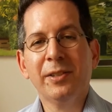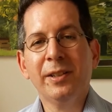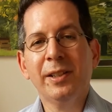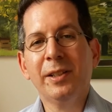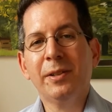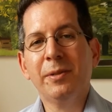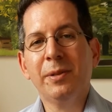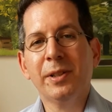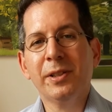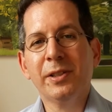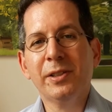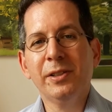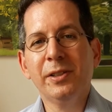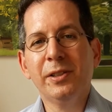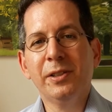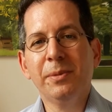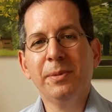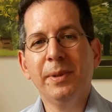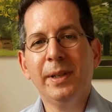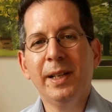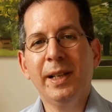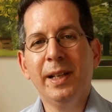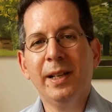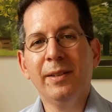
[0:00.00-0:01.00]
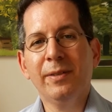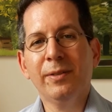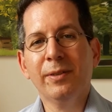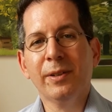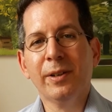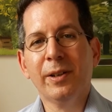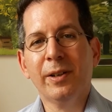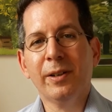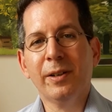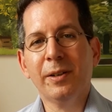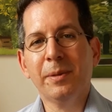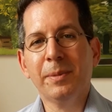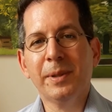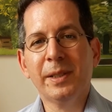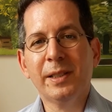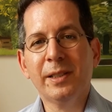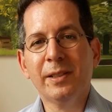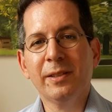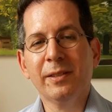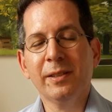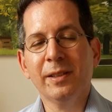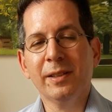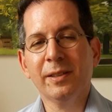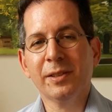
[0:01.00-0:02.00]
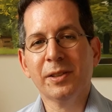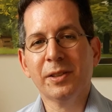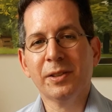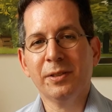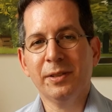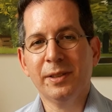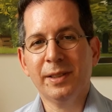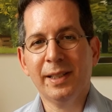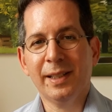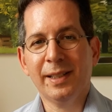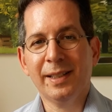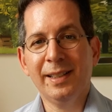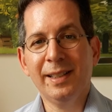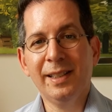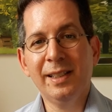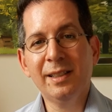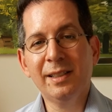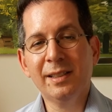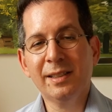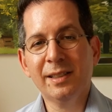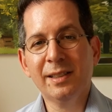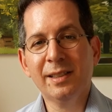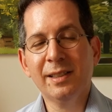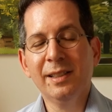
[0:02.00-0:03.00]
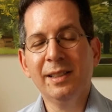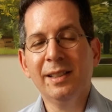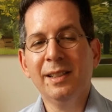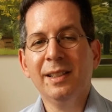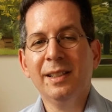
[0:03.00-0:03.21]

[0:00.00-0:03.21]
any questions you may have regarding materials or techniques.